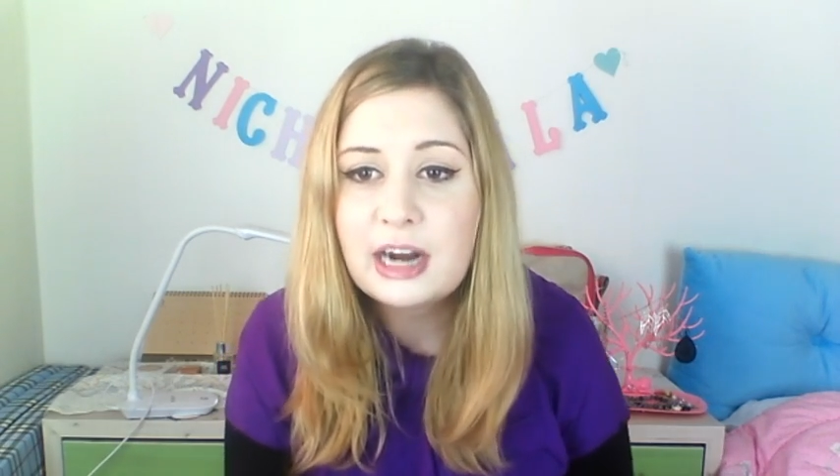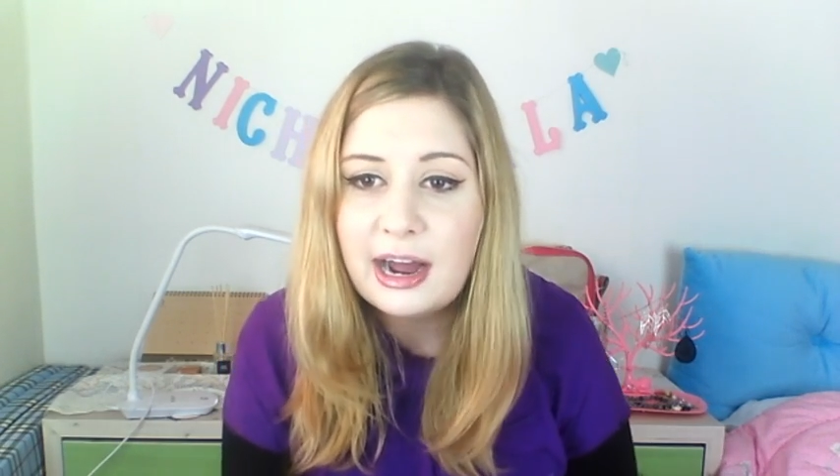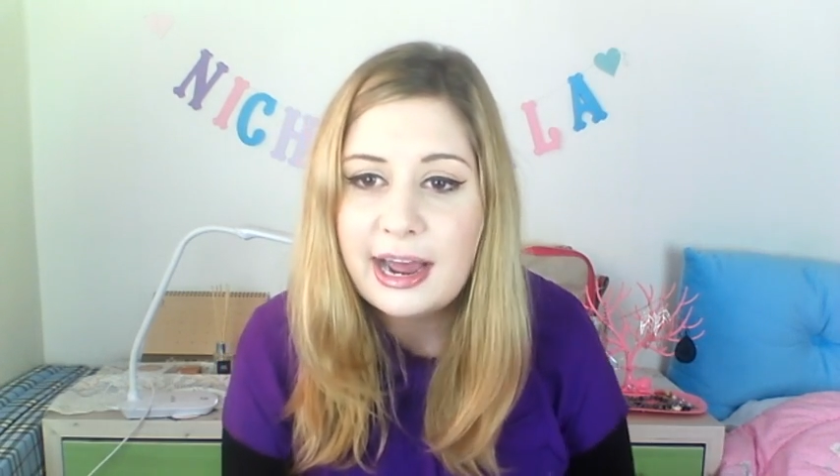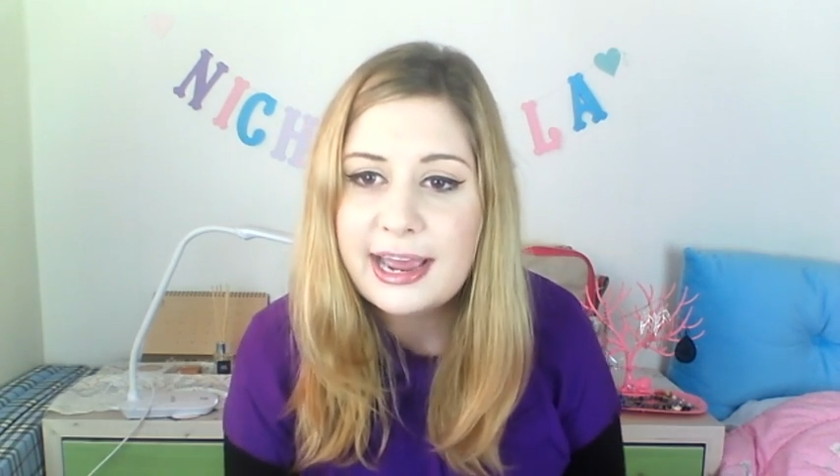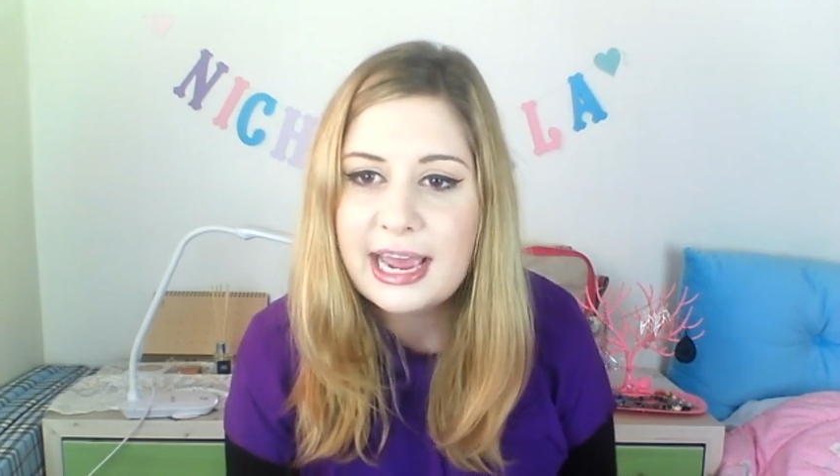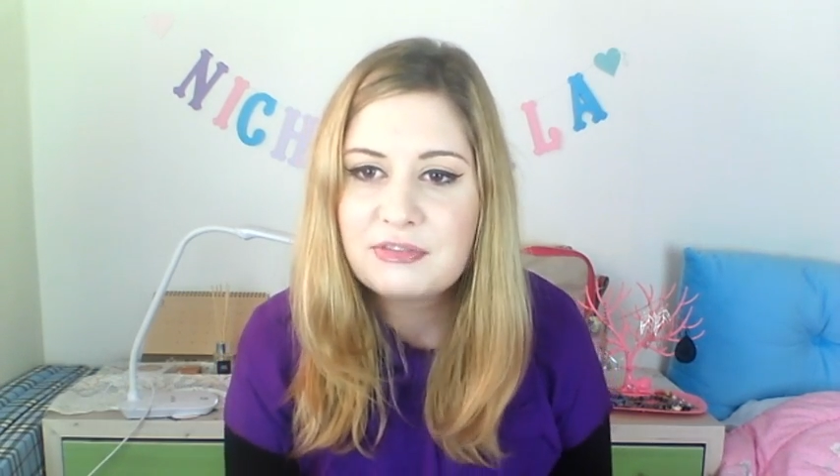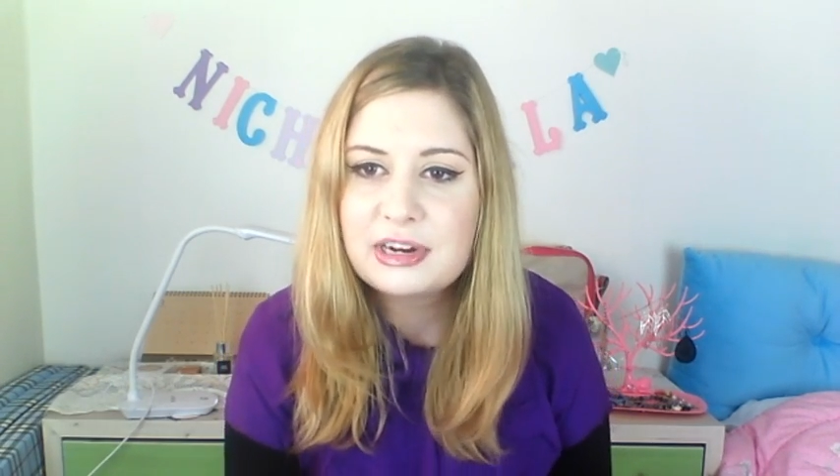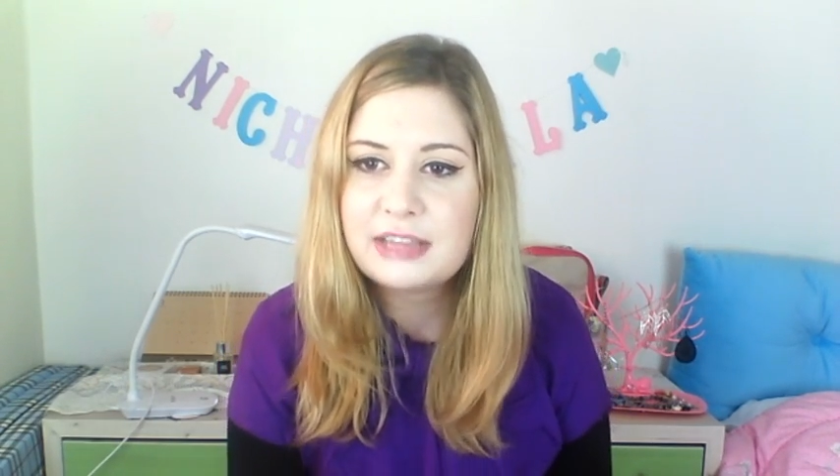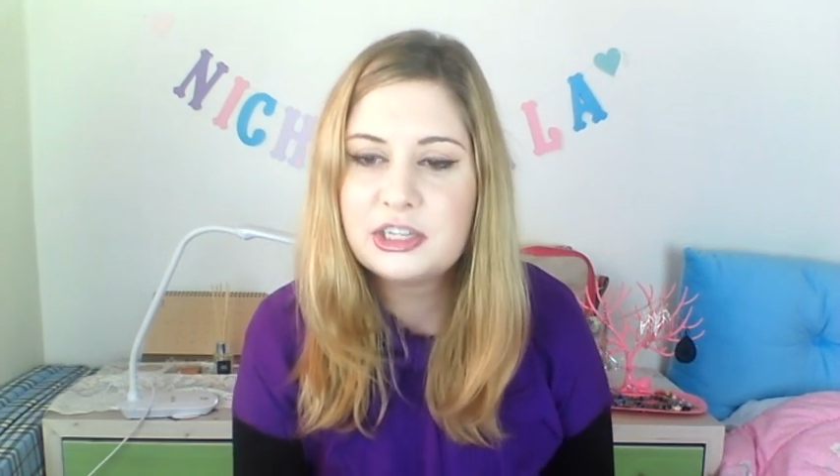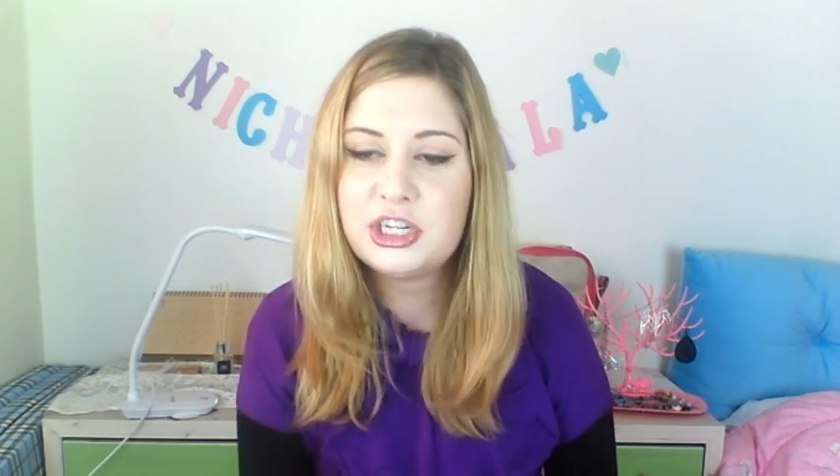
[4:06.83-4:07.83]
hi, haven't
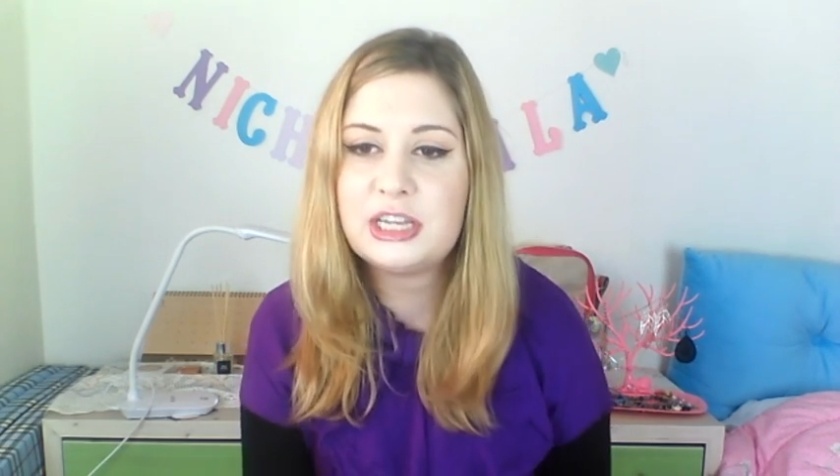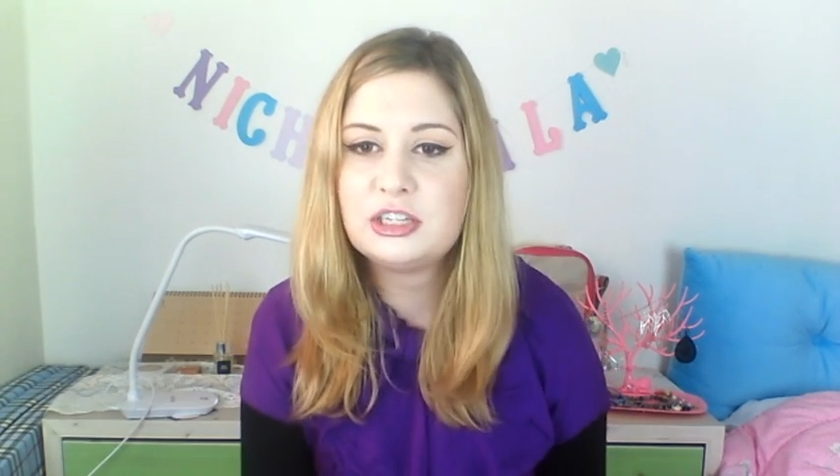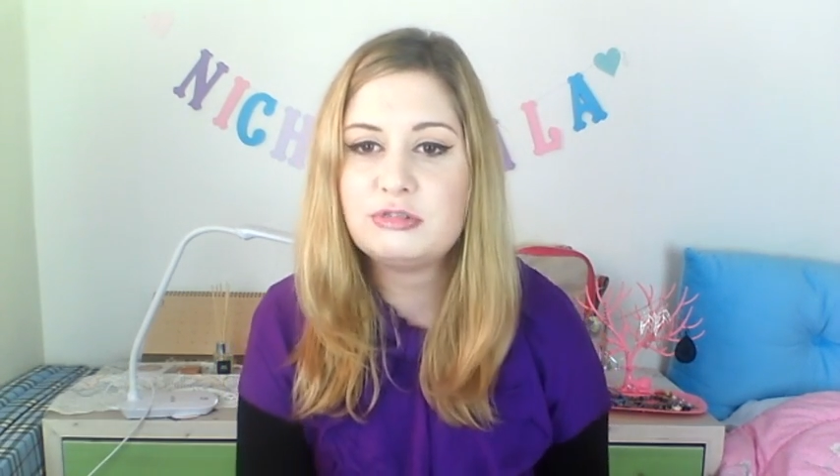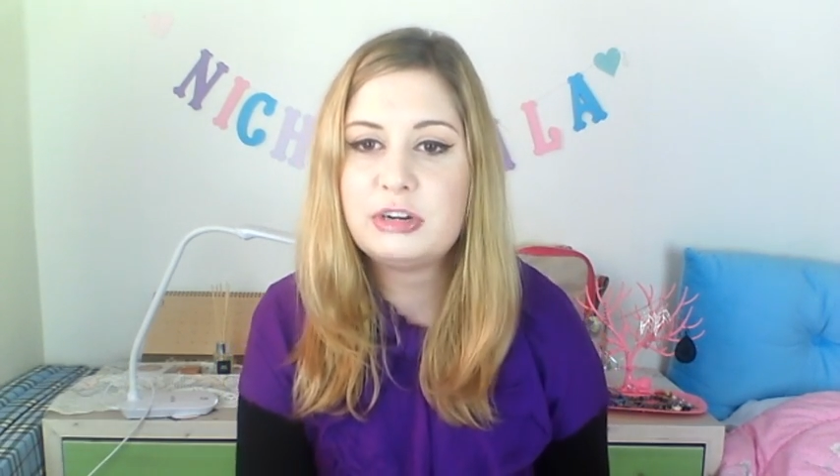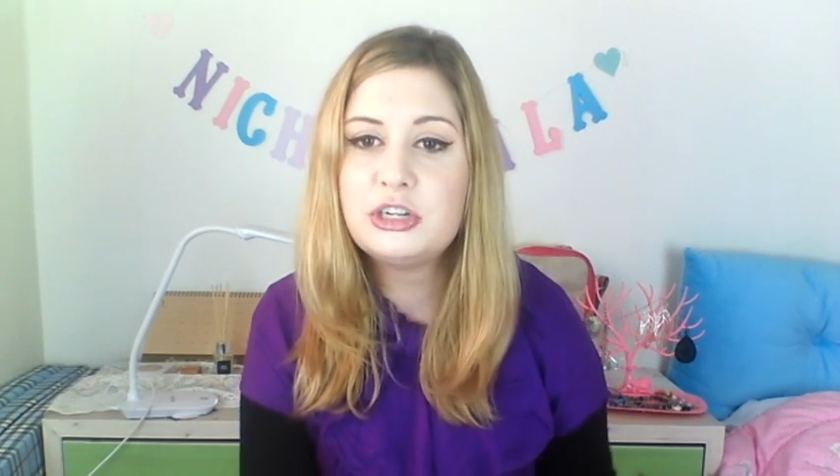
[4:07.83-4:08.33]
had the chance to read